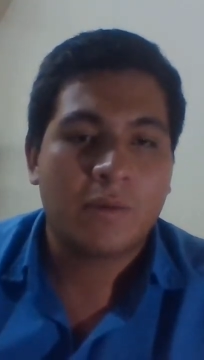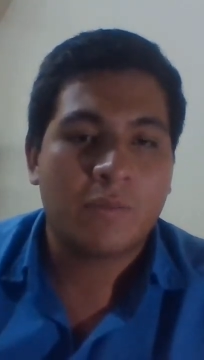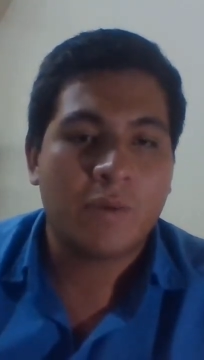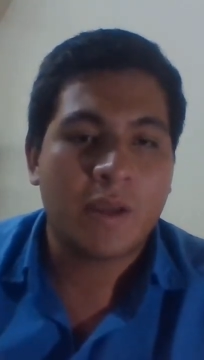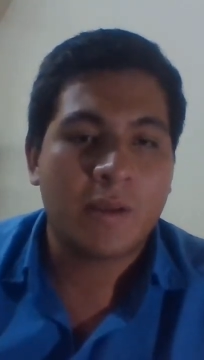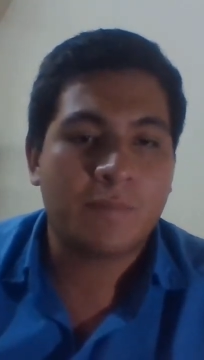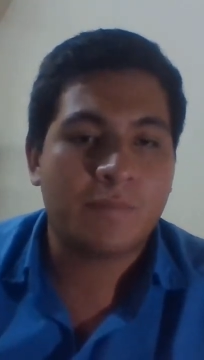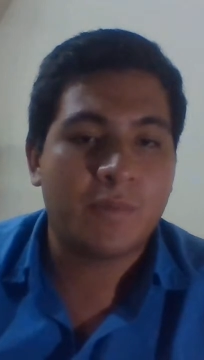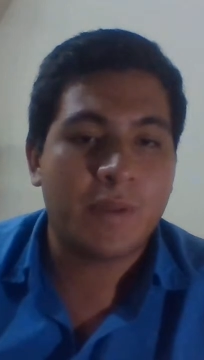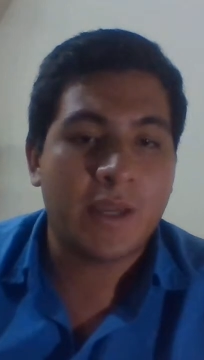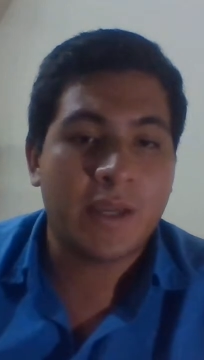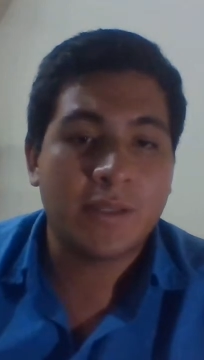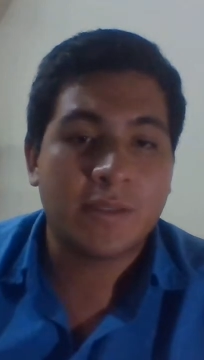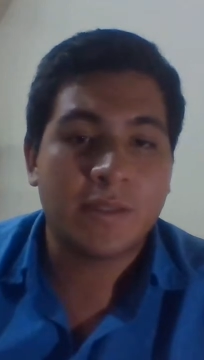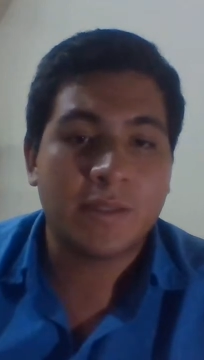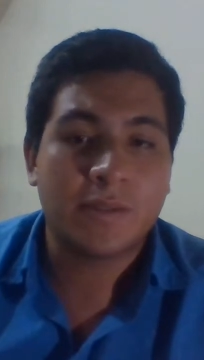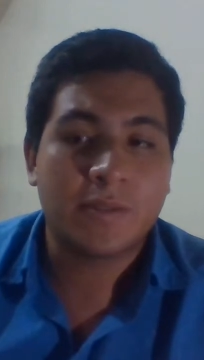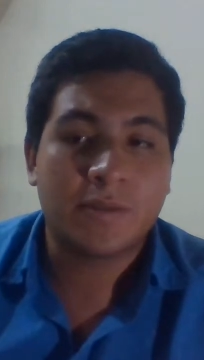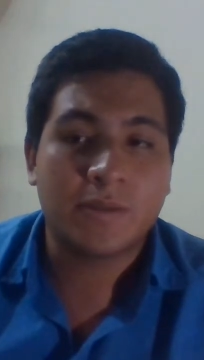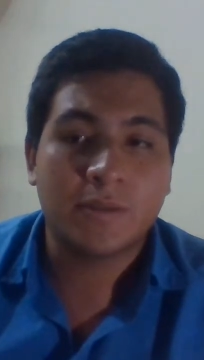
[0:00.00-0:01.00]
great
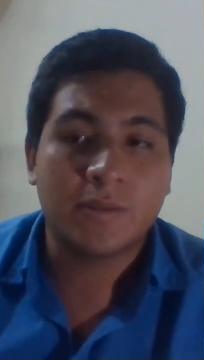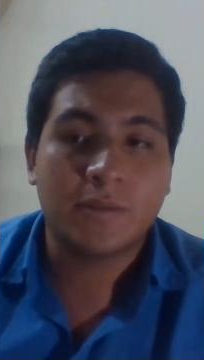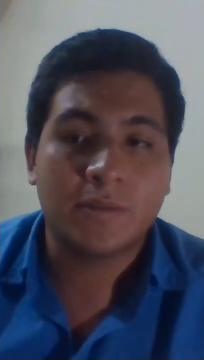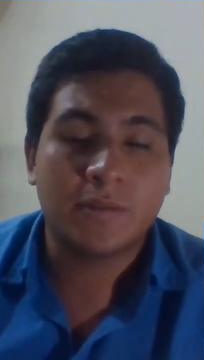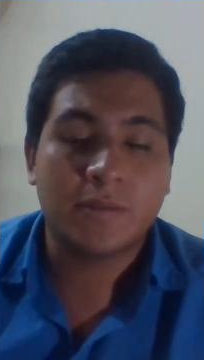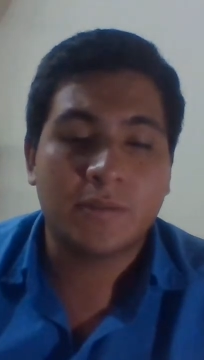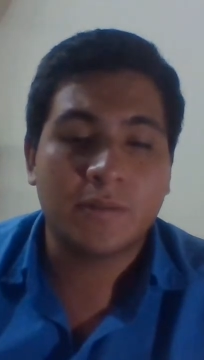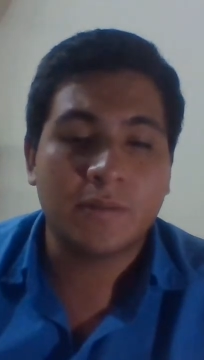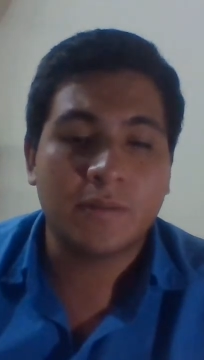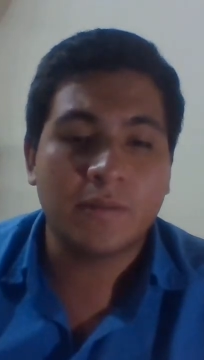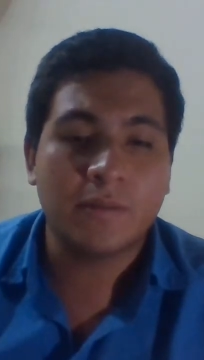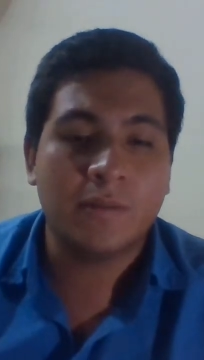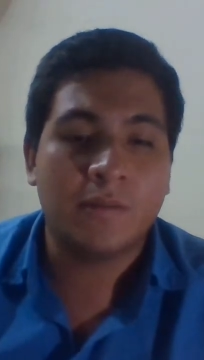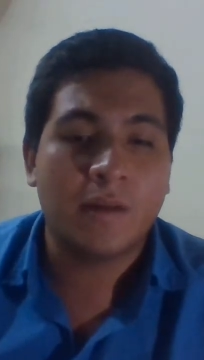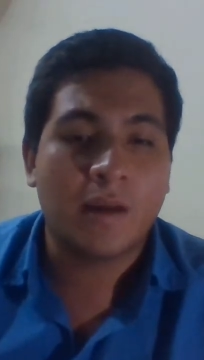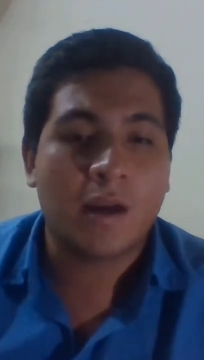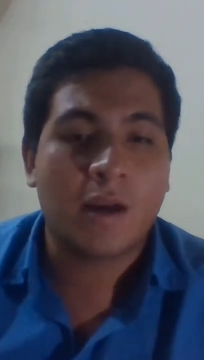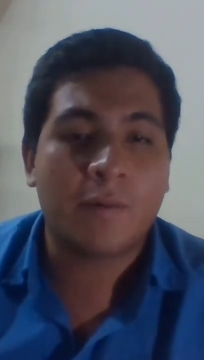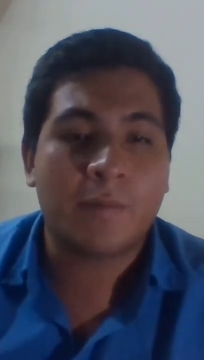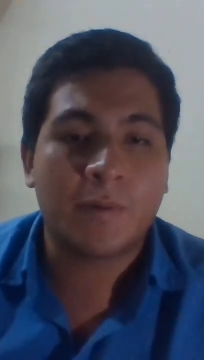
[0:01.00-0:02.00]
places to
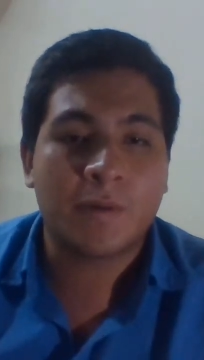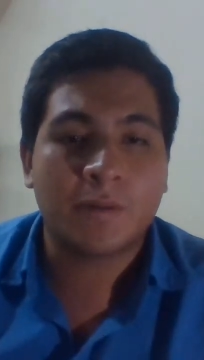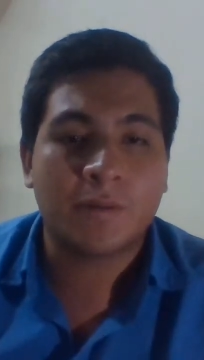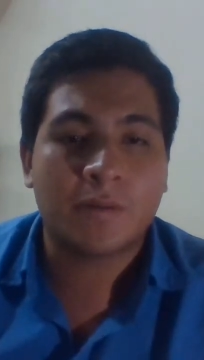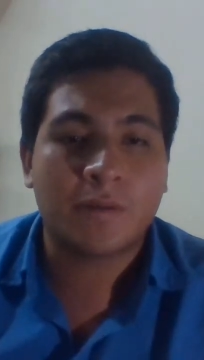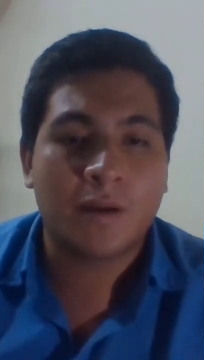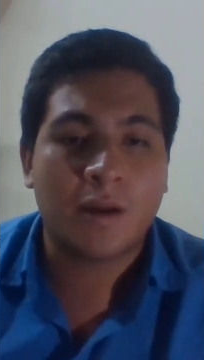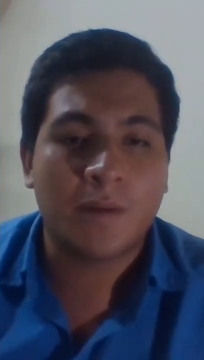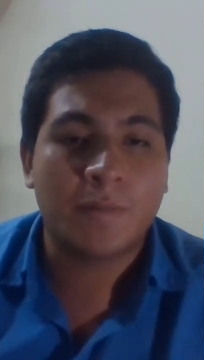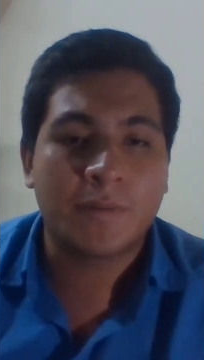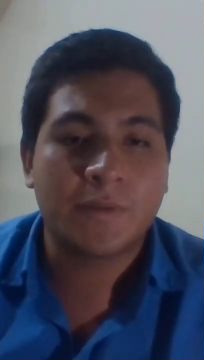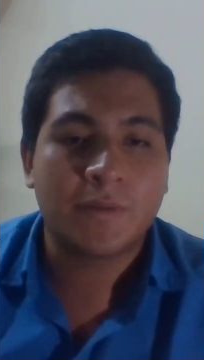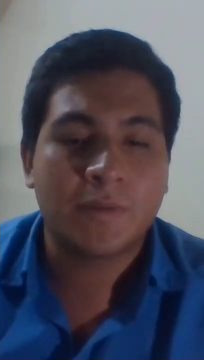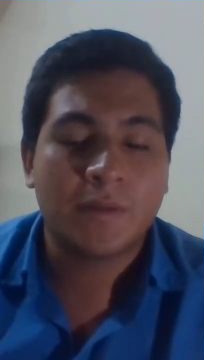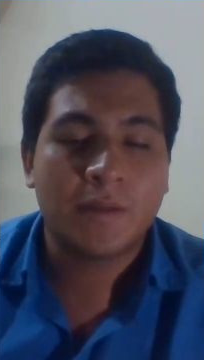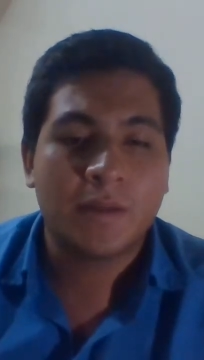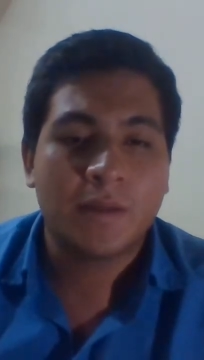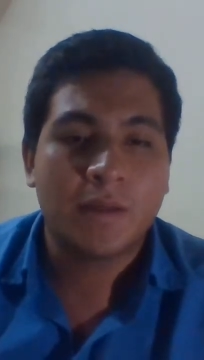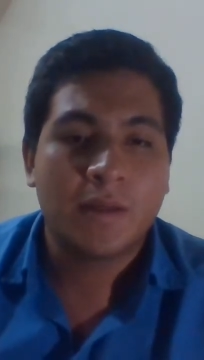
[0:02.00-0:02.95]
harvest crops,